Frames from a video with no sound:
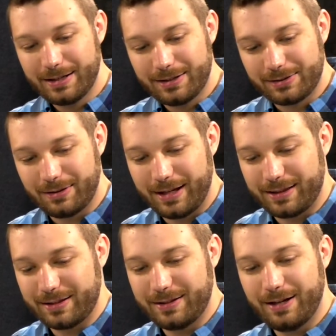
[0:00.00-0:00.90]
So like
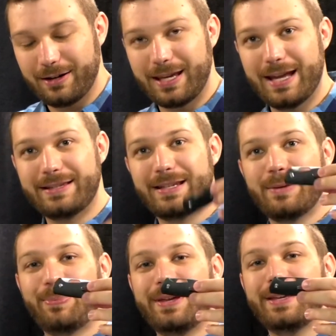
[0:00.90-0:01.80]
the
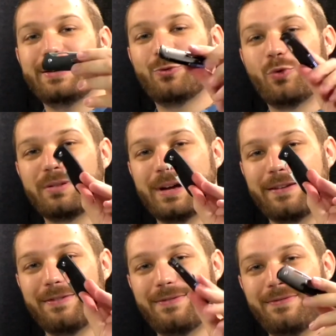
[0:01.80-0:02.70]
CRKT Piet, one of my
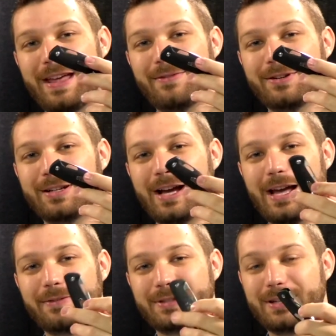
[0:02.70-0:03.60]
favorite
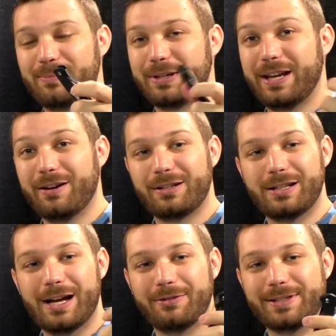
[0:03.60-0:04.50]
knives. I've been carrying a
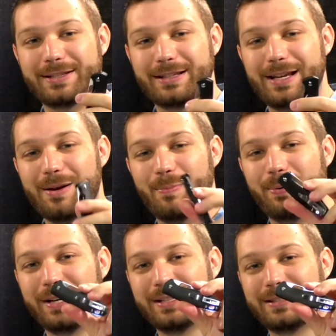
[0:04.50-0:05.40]
lot recently,
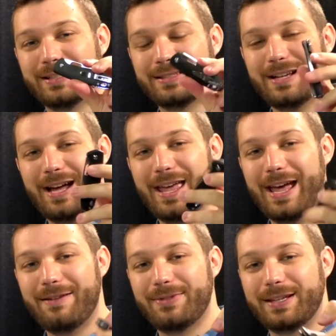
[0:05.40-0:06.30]
but it does not
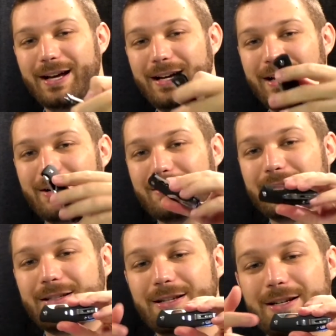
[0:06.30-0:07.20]
have the cutout
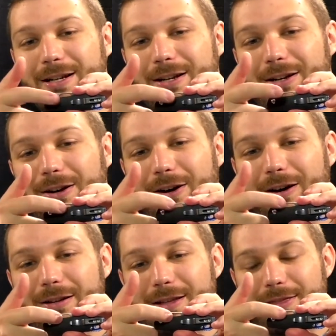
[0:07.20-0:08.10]

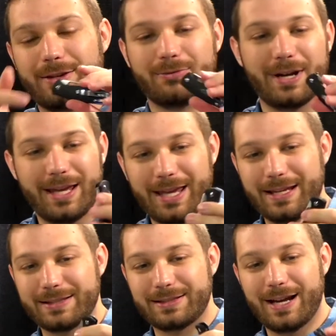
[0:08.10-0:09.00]
on the
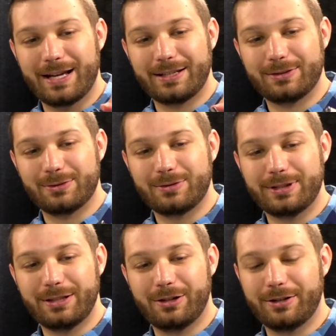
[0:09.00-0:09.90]
right-hand side. It's
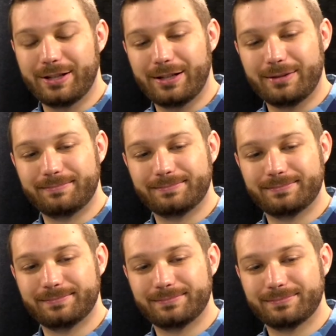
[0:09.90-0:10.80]
only, or
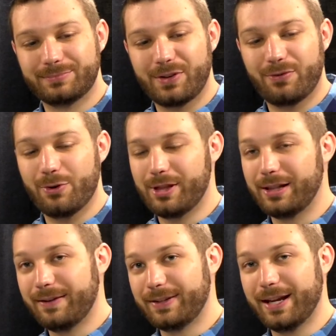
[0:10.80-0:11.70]
for the
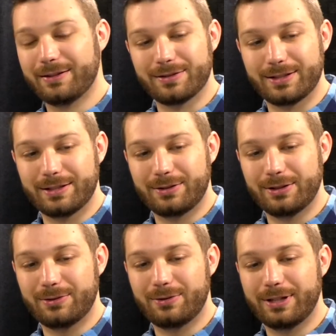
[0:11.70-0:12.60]
left-handers,
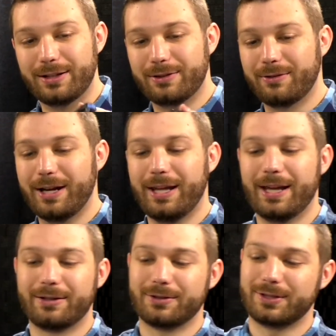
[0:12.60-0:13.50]
it's only on the
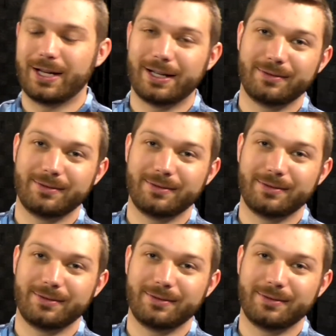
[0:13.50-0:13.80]
right-hander side.